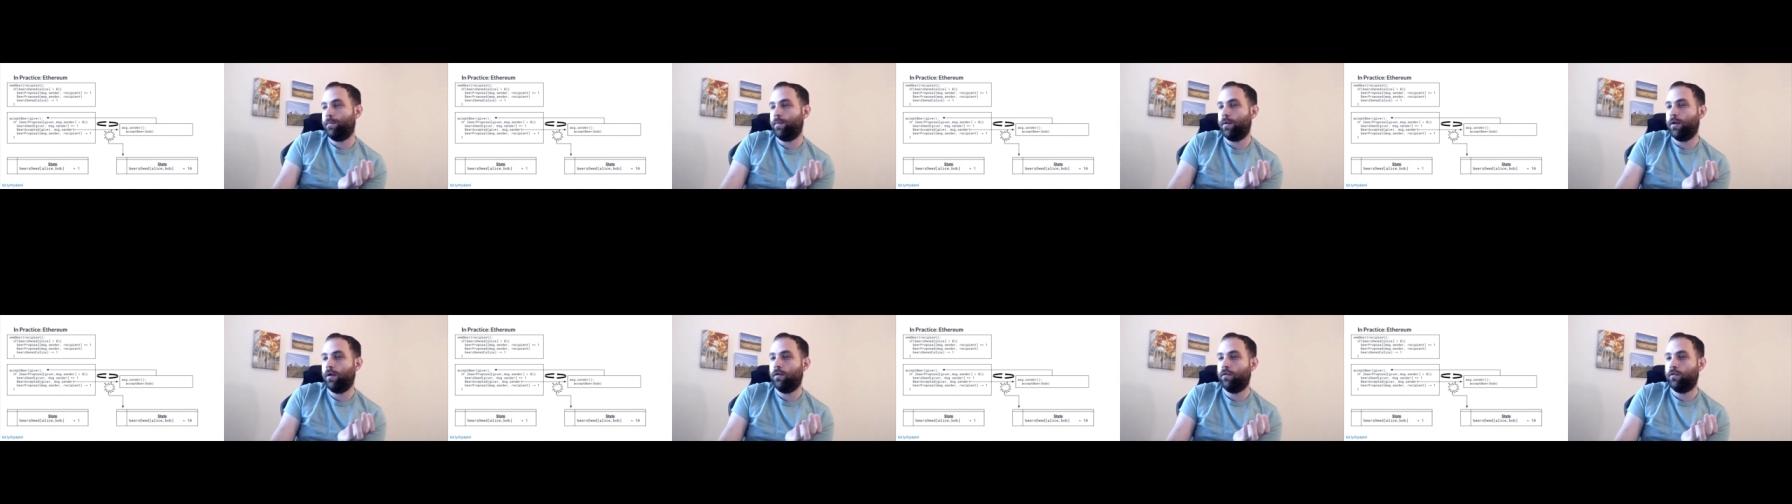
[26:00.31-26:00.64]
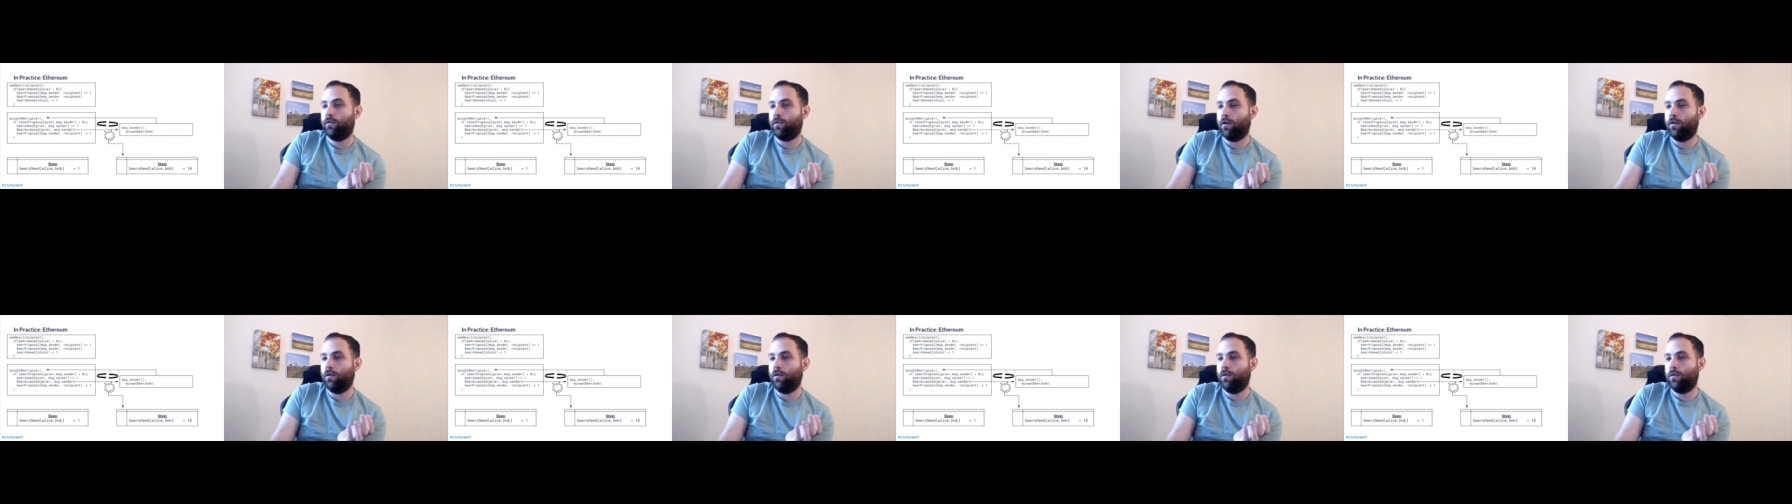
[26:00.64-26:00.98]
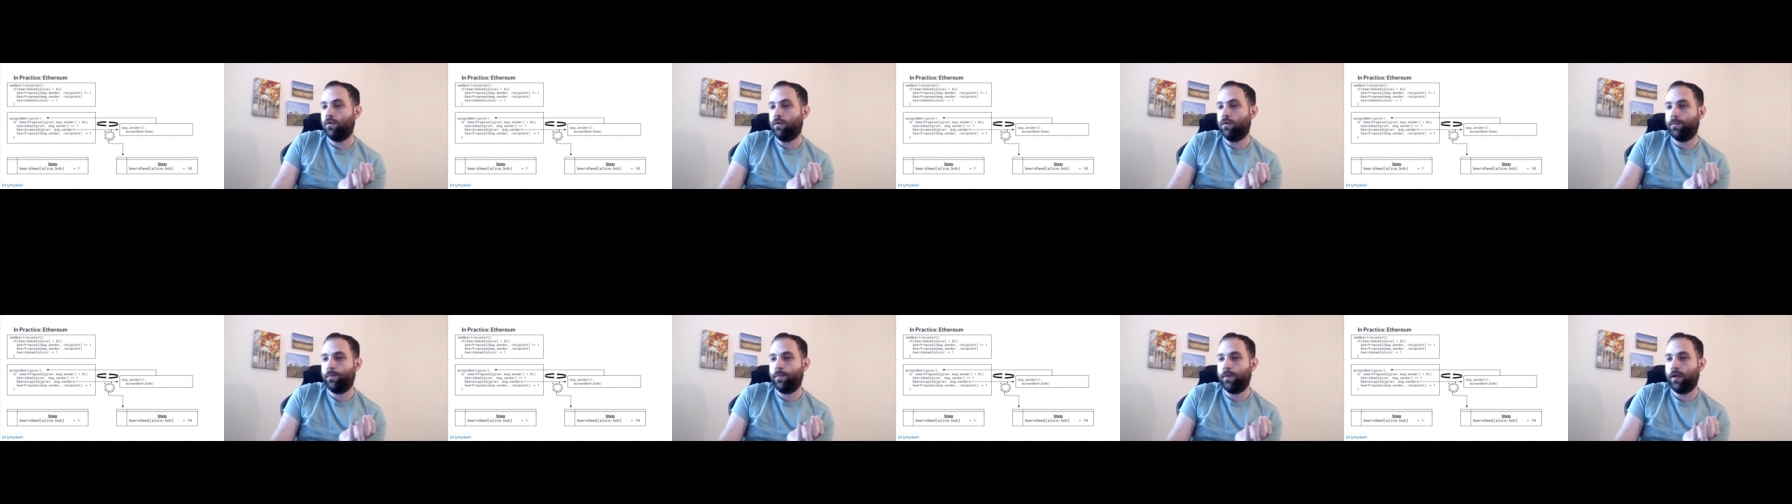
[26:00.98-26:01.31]
beers
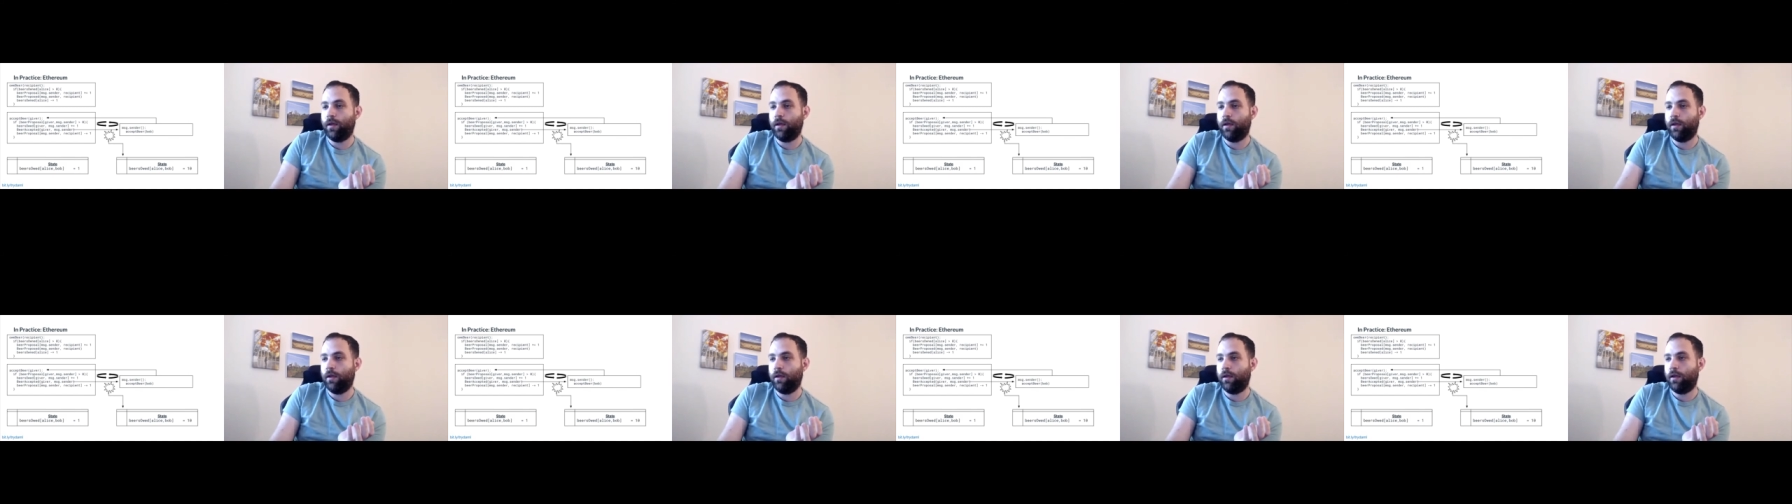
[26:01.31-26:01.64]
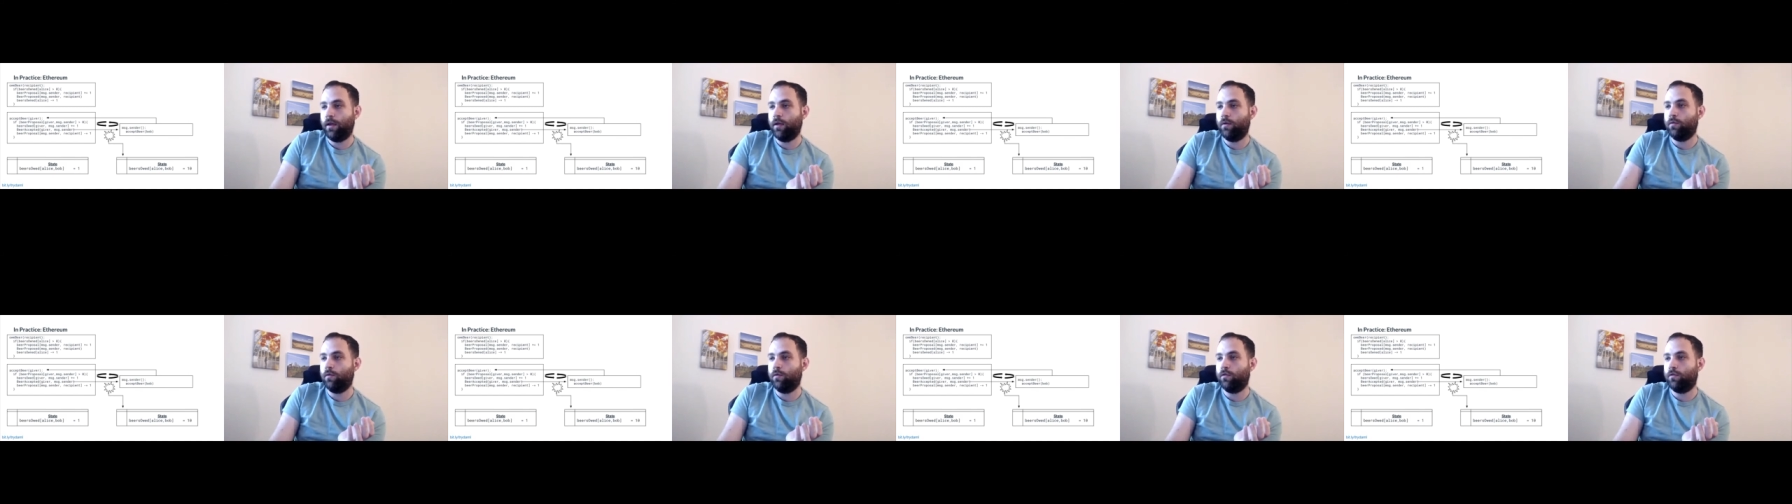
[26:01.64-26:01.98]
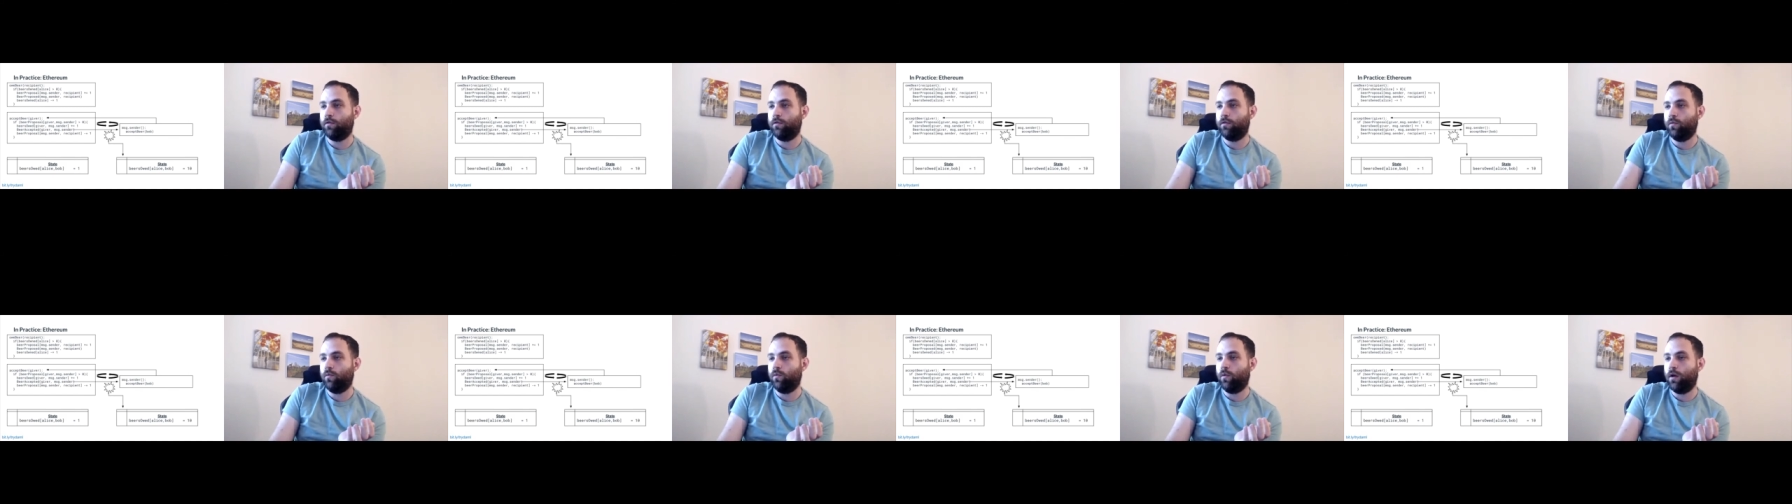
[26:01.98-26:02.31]
O being equal
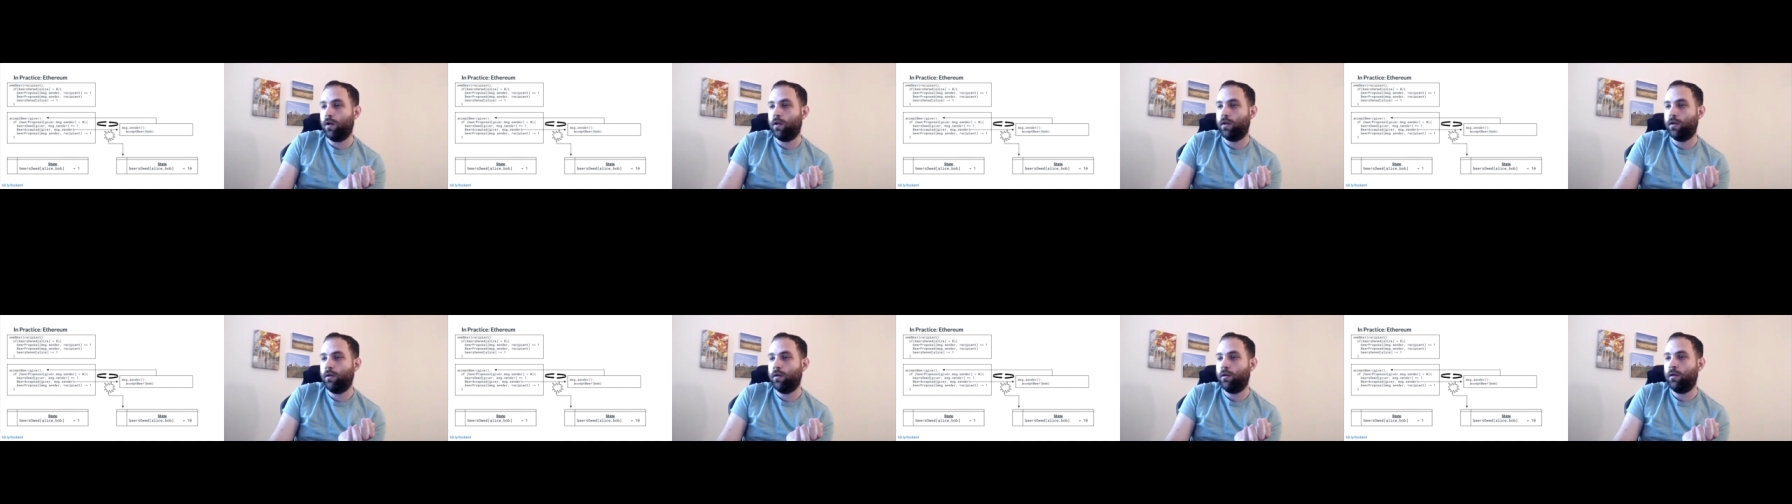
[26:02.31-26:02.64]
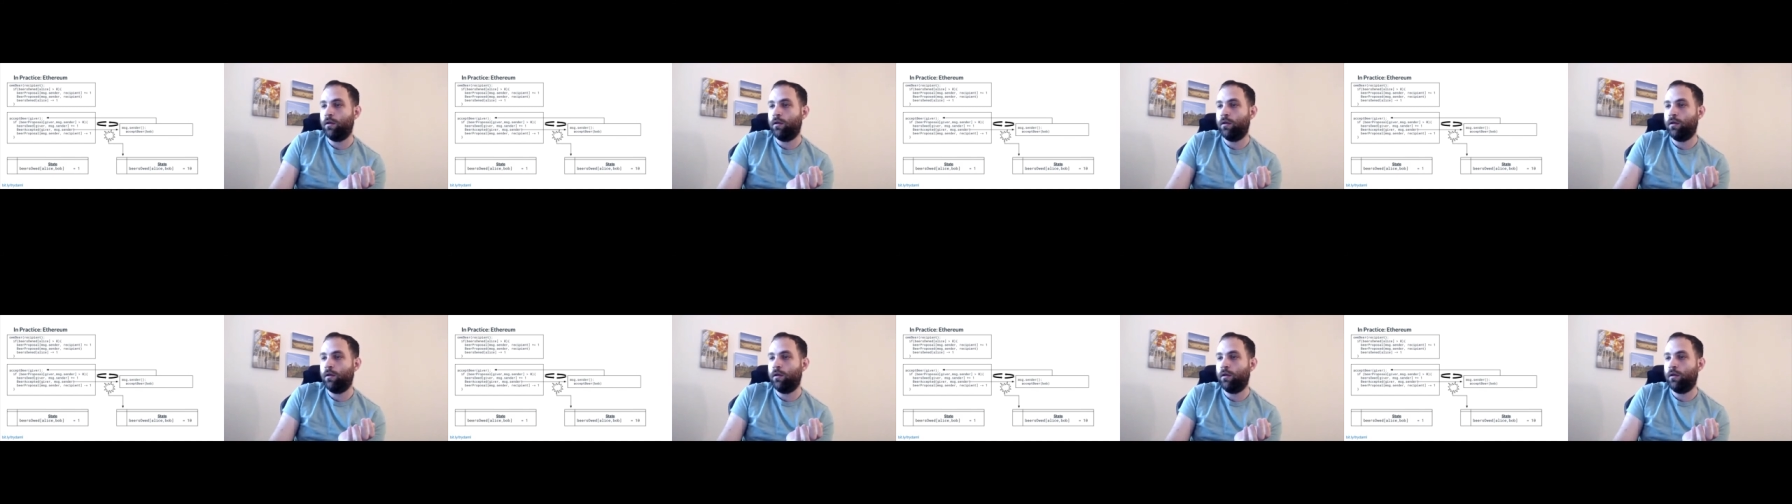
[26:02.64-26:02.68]
to one,